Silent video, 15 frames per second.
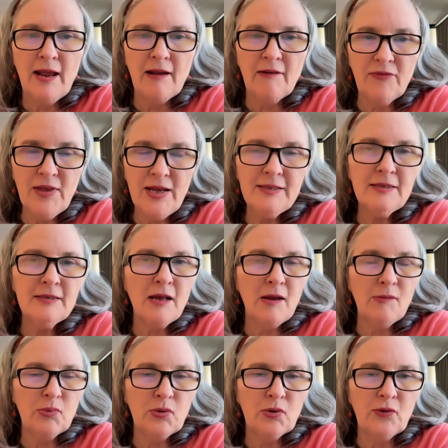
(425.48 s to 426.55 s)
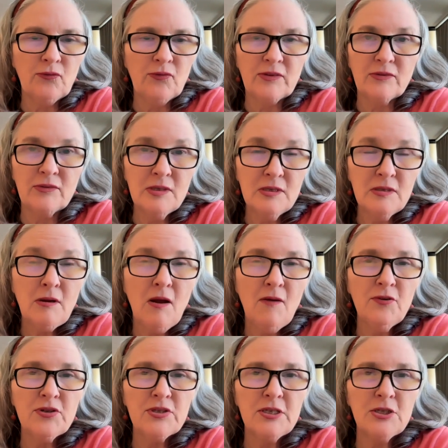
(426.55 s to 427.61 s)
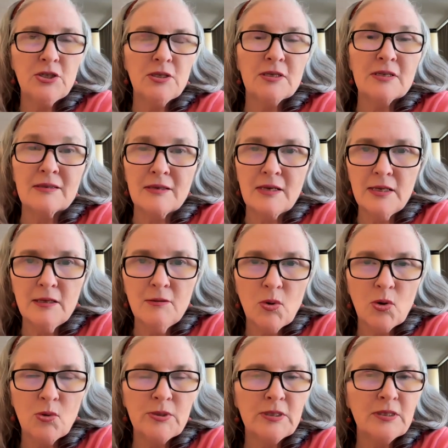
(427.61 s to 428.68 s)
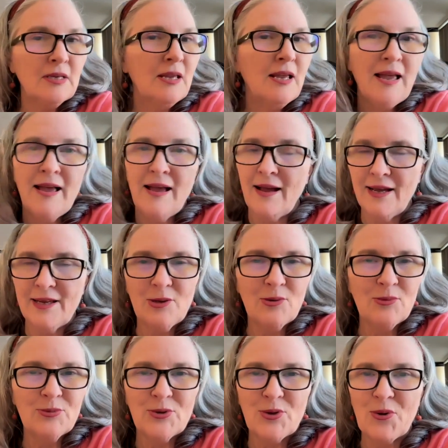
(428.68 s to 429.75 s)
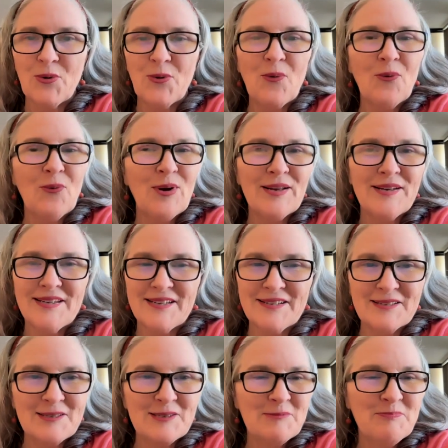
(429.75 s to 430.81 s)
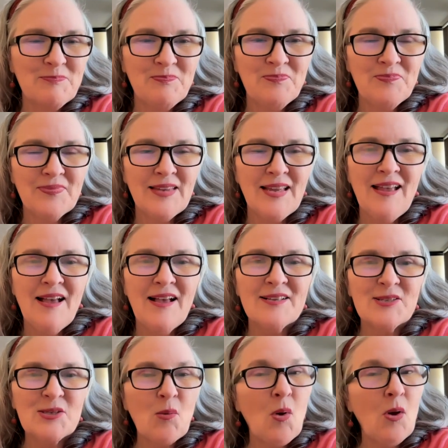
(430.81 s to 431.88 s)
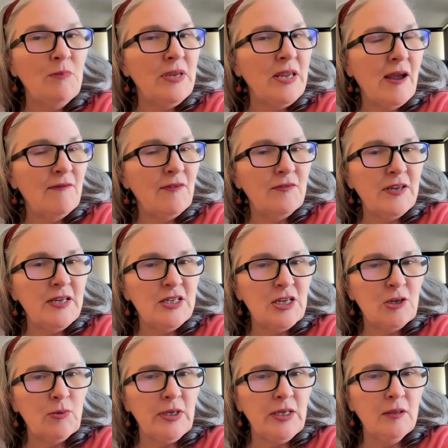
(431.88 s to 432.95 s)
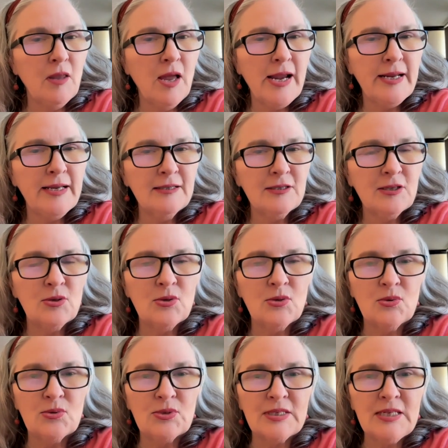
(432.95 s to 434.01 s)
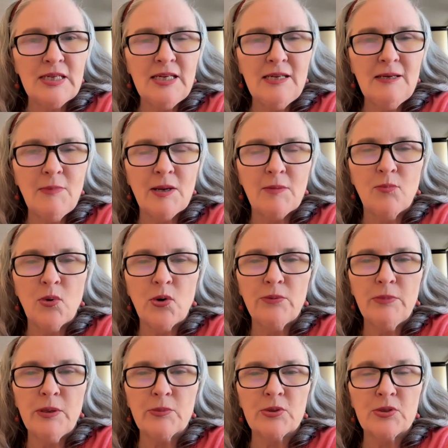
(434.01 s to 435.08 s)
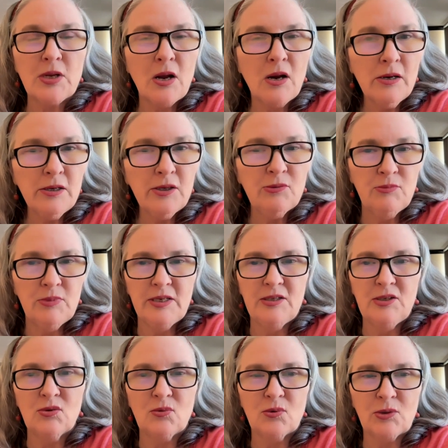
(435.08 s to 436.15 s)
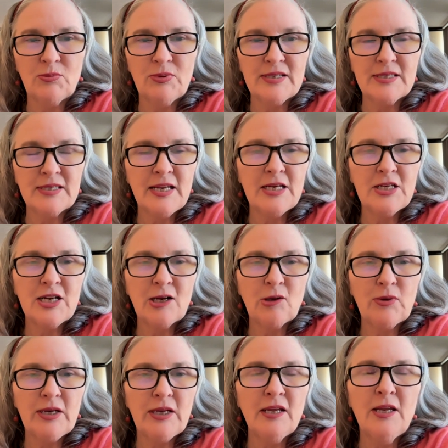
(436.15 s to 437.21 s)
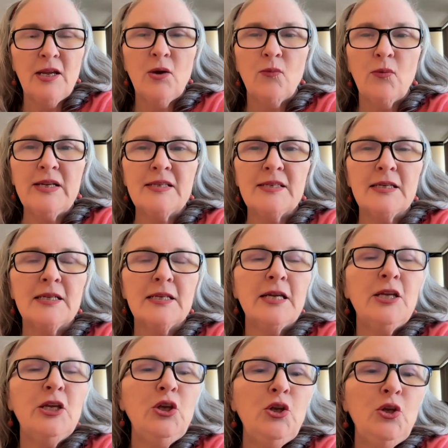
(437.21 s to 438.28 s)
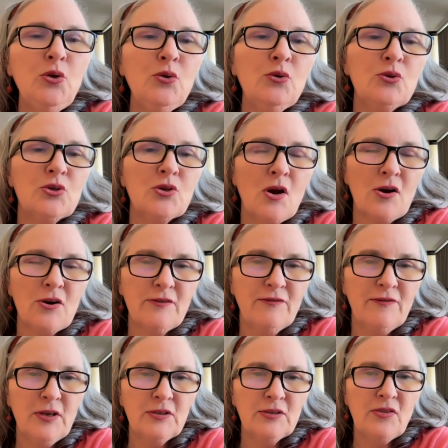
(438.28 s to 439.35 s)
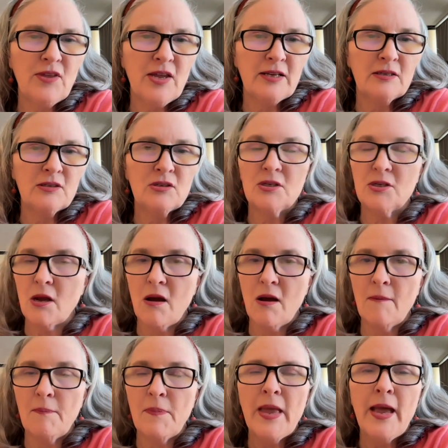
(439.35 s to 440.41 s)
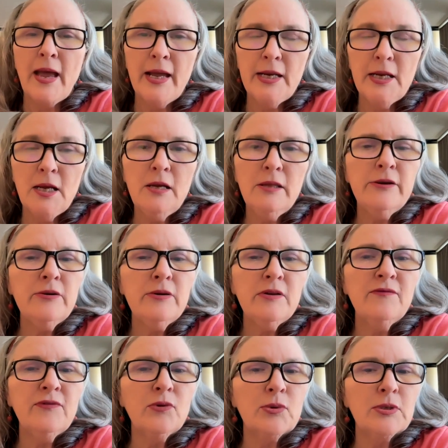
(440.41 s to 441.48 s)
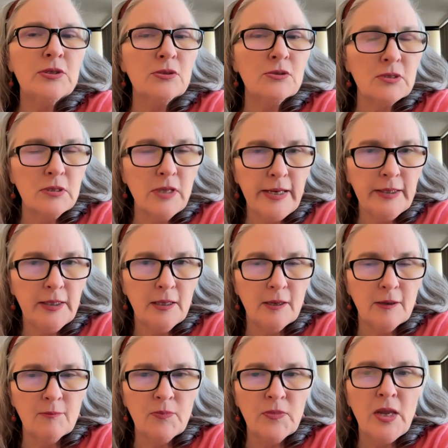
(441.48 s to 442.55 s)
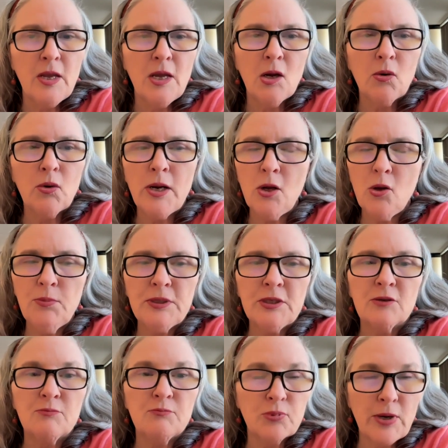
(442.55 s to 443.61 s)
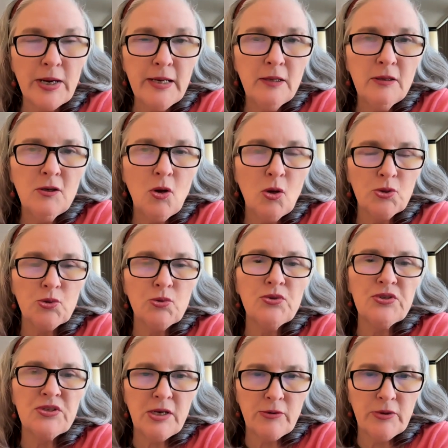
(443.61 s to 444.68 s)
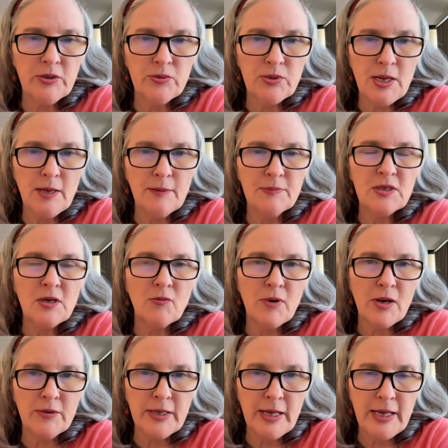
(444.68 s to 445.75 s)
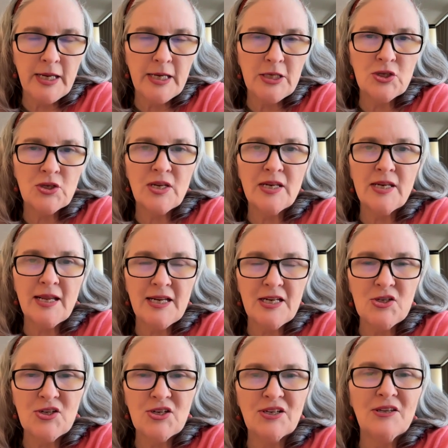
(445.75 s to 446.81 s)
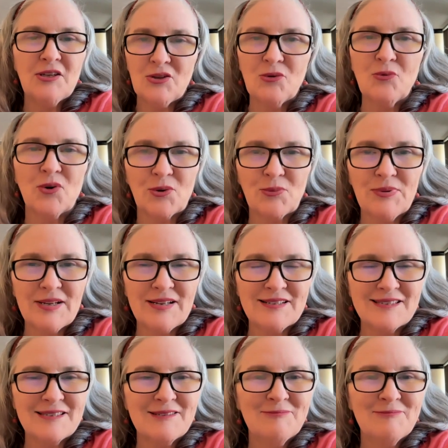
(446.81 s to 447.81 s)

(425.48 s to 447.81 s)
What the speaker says: If that's not proof that this conversation is in the moment, I don't know what is. So on behalf of Age Equity Alliance, whose team and board members are committed to workplace age equity, we send a huge heartfelt thanks to Tom and other influencers like him who are helping to break the cultural stereotypes around age and aging in the workplace.